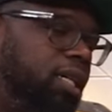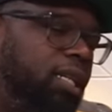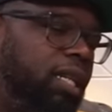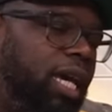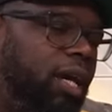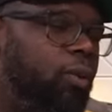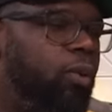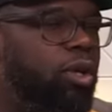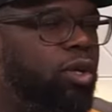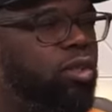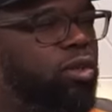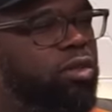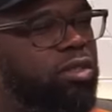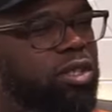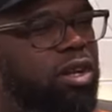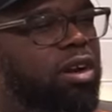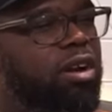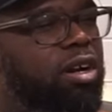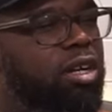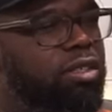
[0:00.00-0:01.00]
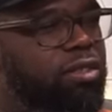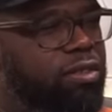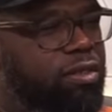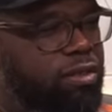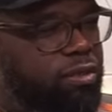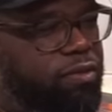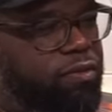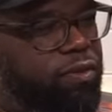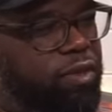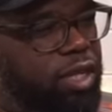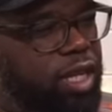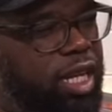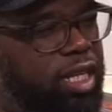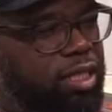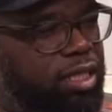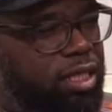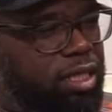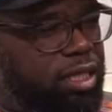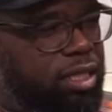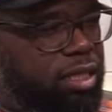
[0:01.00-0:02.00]
like one of those guards for
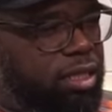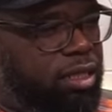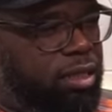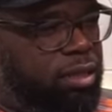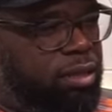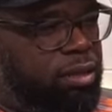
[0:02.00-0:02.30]
like the,